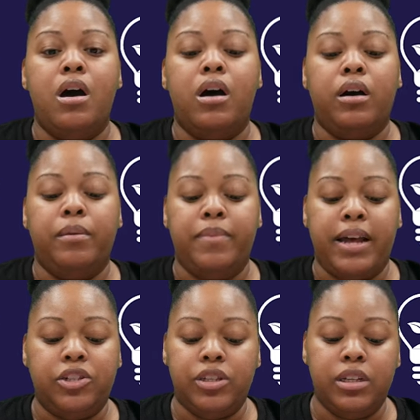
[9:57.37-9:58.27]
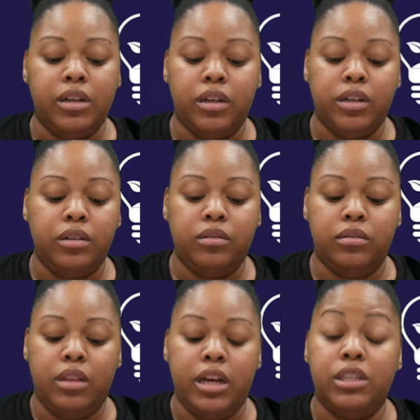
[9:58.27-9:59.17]
um, that's just a good
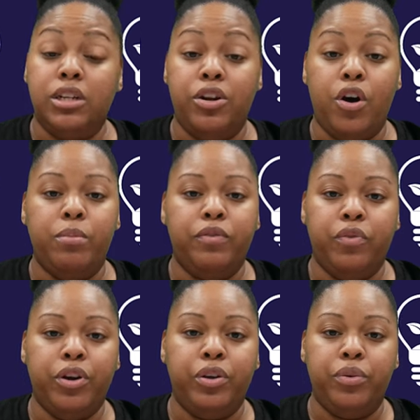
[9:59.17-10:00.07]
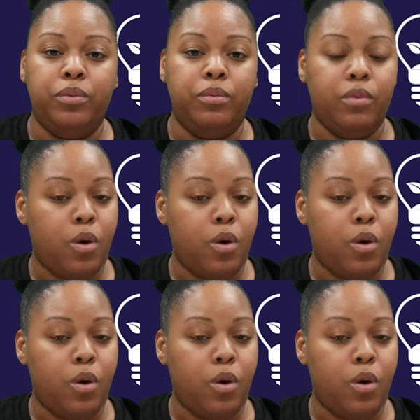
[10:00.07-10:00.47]
thing to know before you